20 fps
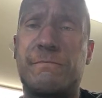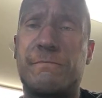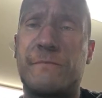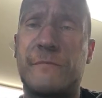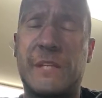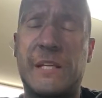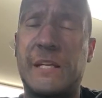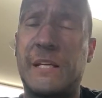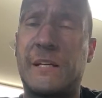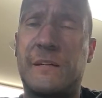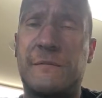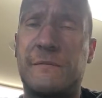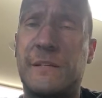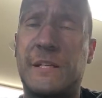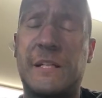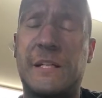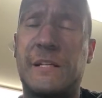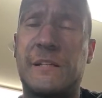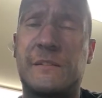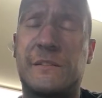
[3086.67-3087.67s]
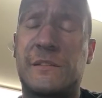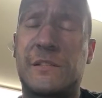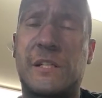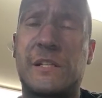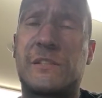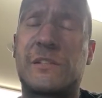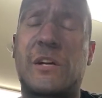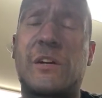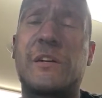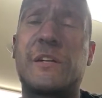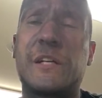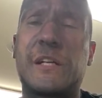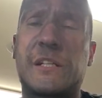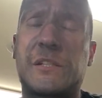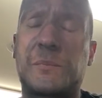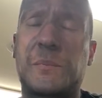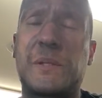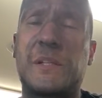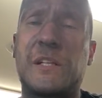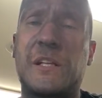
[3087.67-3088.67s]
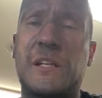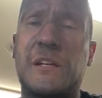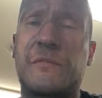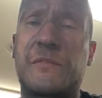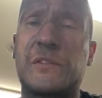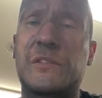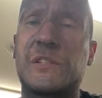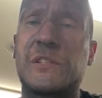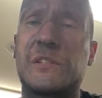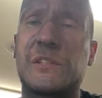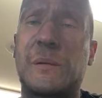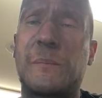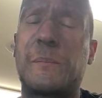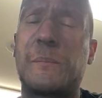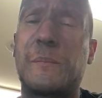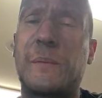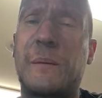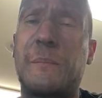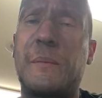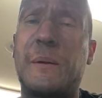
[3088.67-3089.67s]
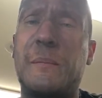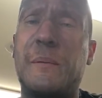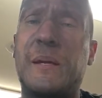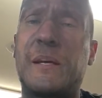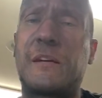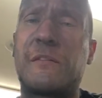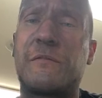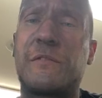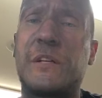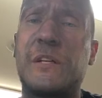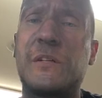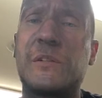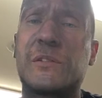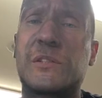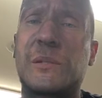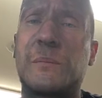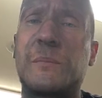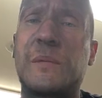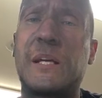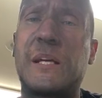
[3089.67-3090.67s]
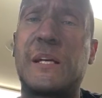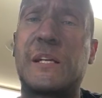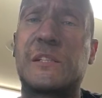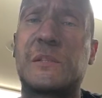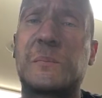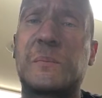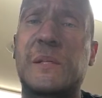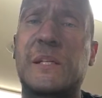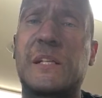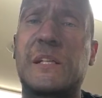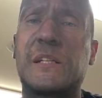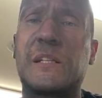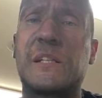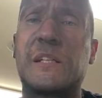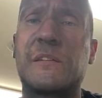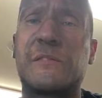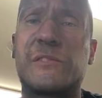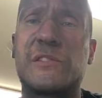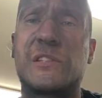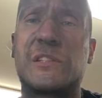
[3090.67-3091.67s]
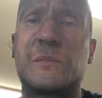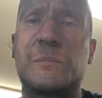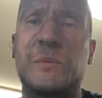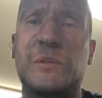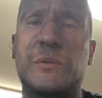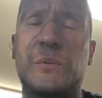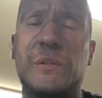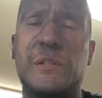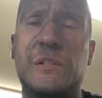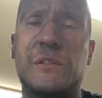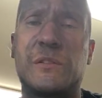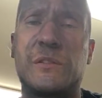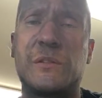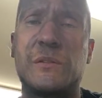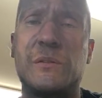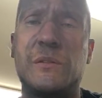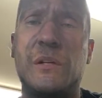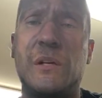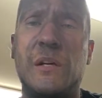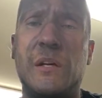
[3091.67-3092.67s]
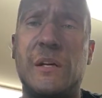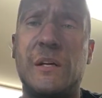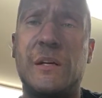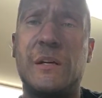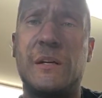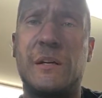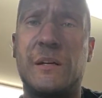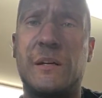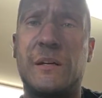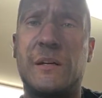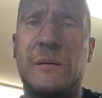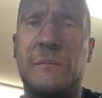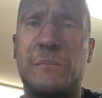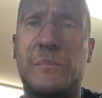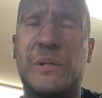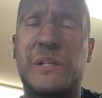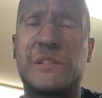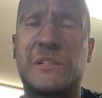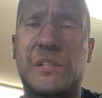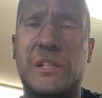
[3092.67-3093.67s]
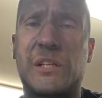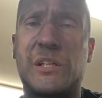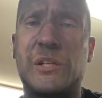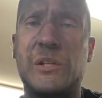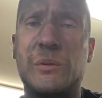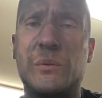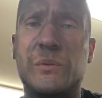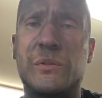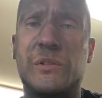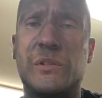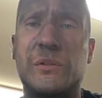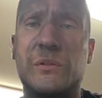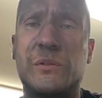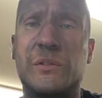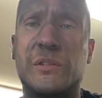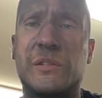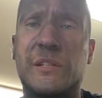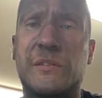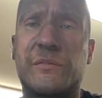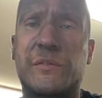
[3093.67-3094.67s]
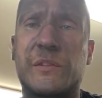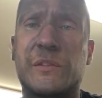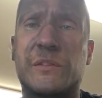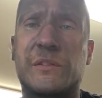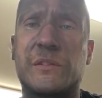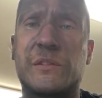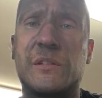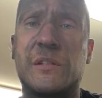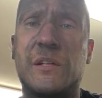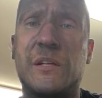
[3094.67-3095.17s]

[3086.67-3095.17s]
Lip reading: Yeah, it's hard to explain the differences. I may make a video someday explaining the differences between the two, but it's a huge difference.